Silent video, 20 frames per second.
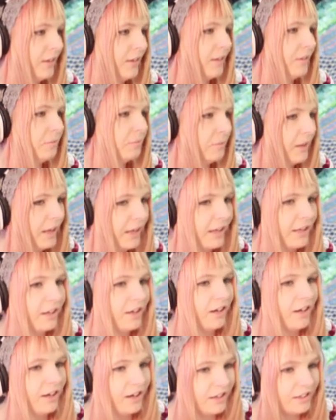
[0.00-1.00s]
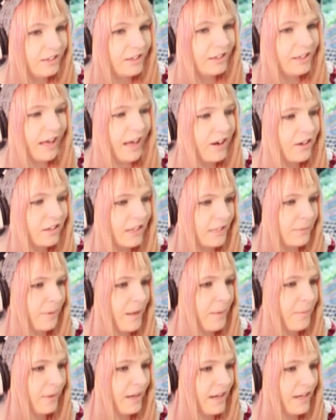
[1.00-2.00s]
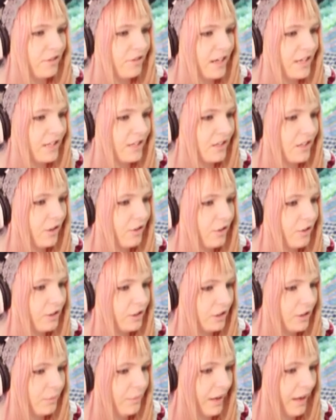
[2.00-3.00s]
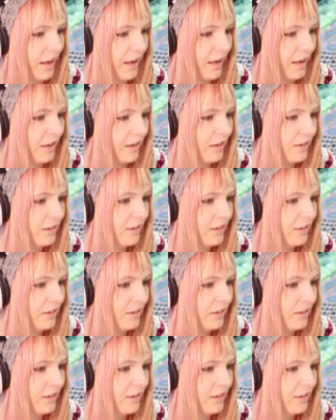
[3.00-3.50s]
Oh my god, look at all these people, they're dressed so awesomely.